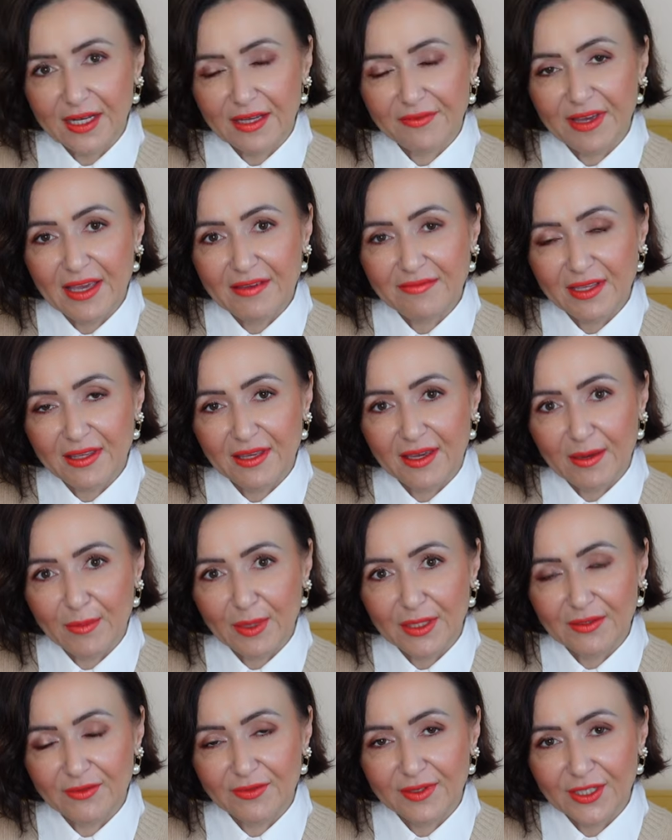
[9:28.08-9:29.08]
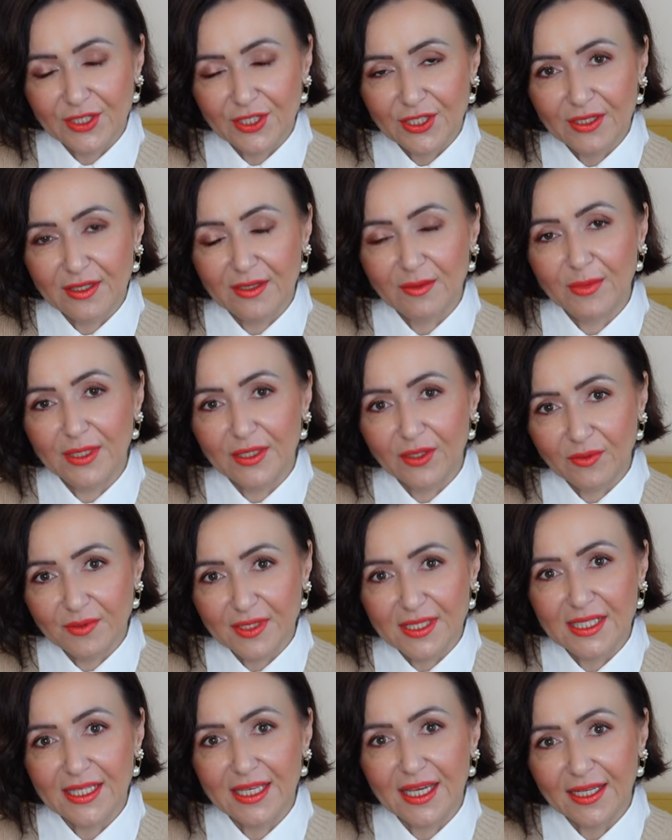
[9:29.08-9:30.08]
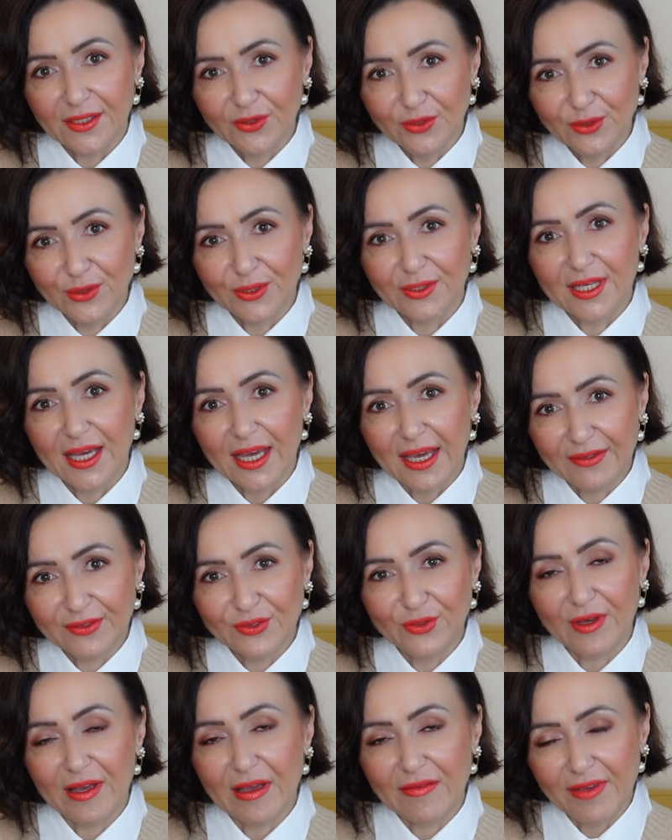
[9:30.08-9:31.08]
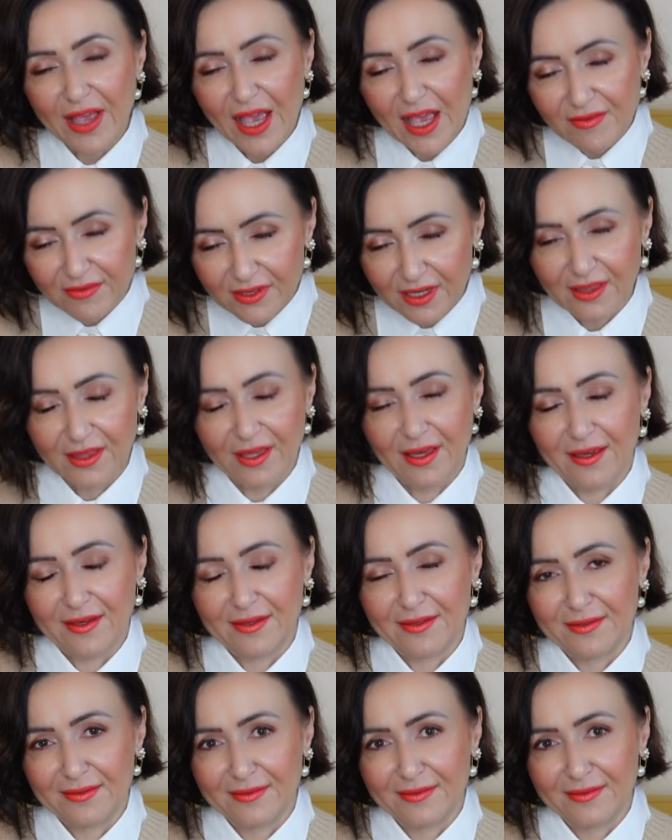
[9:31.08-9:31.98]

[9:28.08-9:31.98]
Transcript: love everything about the fashion, but obviously I do not have to have everything.